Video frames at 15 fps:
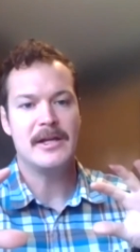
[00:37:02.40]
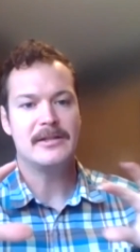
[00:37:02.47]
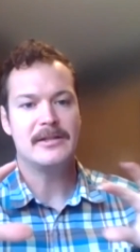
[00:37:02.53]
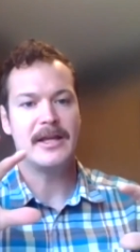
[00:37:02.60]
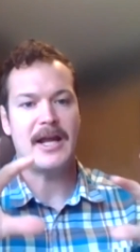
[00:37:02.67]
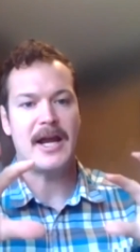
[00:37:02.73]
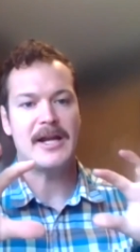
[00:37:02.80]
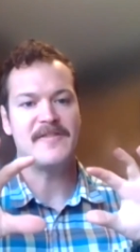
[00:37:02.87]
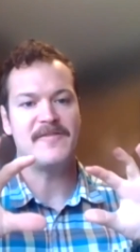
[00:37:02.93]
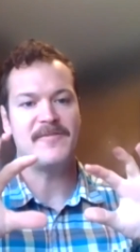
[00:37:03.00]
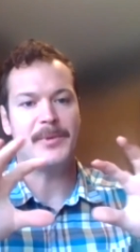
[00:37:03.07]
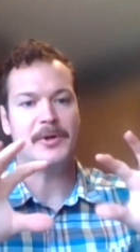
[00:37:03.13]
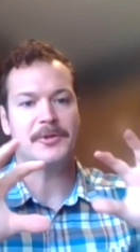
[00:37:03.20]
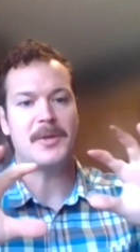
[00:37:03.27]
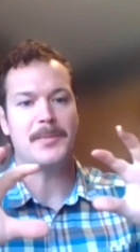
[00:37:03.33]
they kind of
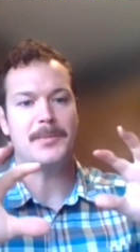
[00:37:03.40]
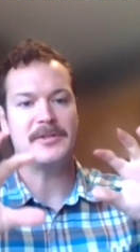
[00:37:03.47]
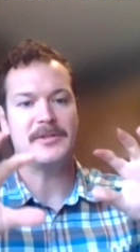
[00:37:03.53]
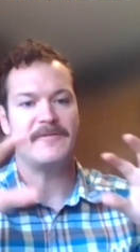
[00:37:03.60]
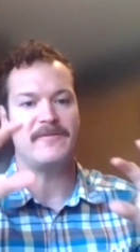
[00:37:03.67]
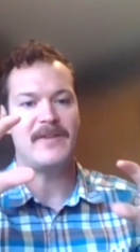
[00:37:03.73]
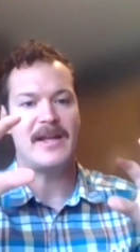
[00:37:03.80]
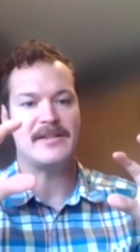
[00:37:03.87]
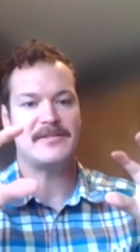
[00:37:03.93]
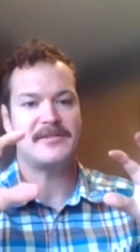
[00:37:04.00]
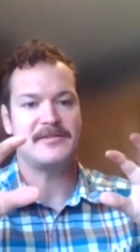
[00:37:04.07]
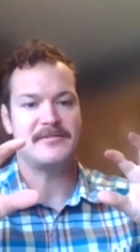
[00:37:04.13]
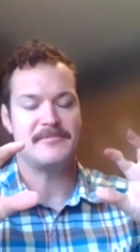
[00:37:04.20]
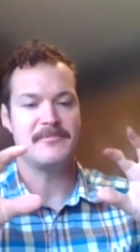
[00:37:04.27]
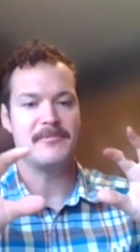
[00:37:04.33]
built up a
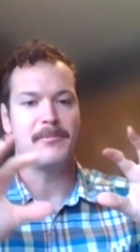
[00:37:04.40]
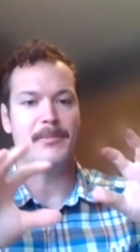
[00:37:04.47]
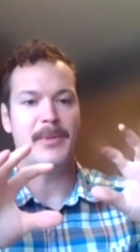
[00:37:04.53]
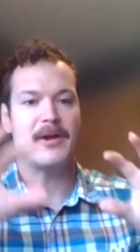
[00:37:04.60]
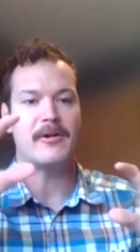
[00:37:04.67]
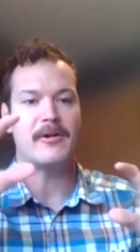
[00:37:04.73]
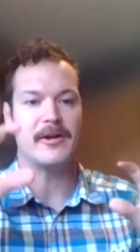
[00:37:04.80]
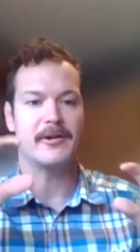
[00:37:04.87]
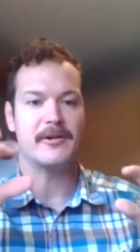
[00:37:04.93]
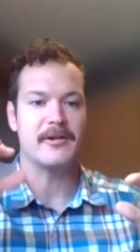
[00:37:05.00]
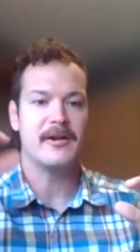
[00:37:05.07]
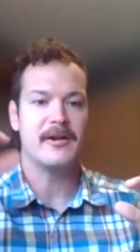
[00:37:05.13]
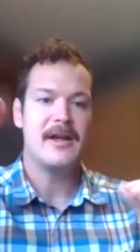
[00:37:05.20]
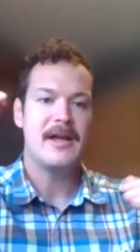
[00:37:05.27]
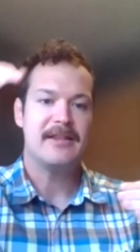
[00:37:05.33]
defense
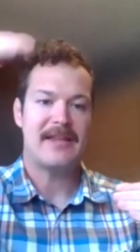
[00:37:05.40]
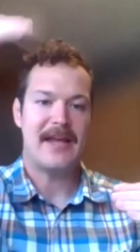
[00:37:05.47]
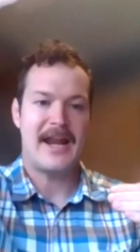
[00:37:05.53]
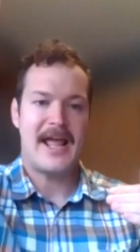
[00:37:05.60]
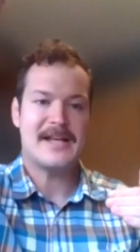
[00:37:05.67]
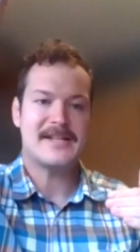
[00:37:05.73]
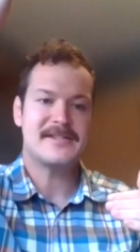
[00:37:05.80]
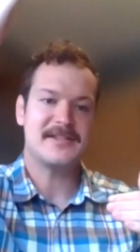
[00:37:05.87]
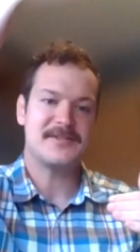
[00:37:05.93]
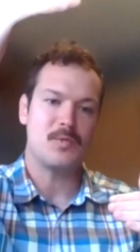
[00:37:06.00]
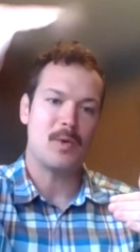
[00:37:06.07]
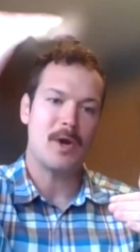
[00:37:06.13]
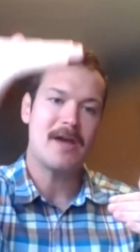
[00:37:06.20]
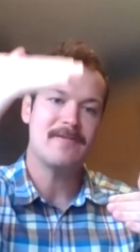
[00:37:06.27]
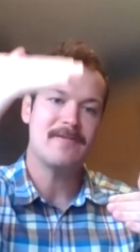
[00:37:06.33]
barrier that as this
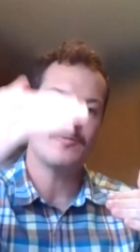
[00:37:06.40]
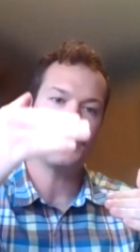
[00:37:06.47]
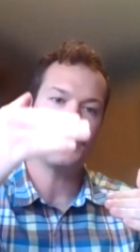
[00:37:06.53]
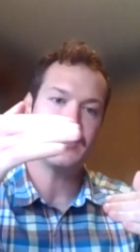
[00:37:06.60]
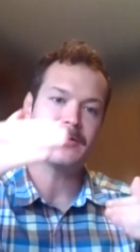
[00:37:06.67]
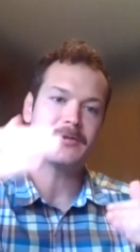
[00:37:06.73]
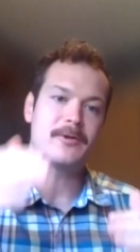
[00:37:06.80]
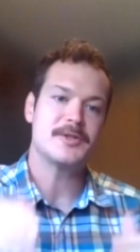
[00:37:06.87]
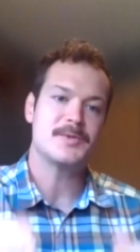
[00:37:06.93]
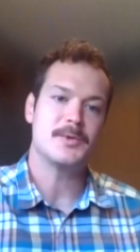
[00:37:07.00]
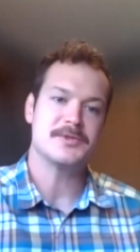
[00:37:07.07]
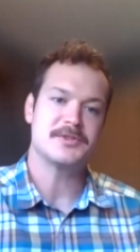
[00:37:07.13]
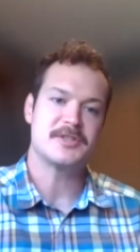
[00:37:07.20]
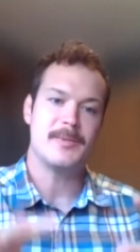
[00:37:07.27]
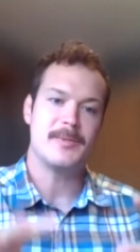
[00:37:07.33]
wave of woody encroachment
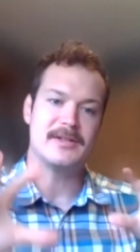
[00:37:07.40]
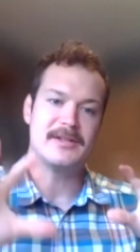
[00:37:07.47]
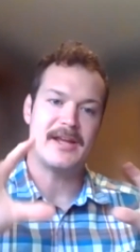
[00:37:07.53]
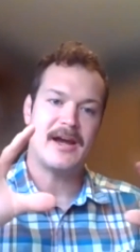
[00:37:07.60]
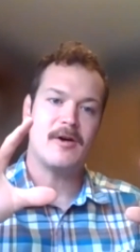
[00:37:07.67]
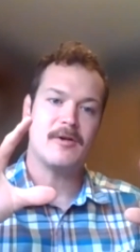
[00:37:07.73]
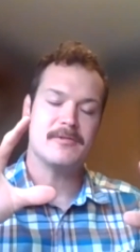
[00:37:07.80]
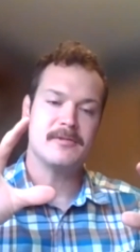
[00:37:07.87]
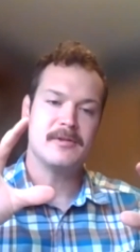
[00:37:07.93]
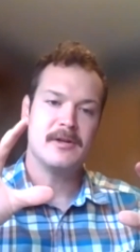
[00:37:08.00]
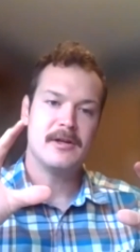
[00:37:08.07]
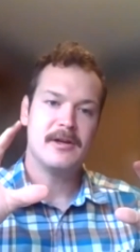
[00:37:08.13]
was coming down,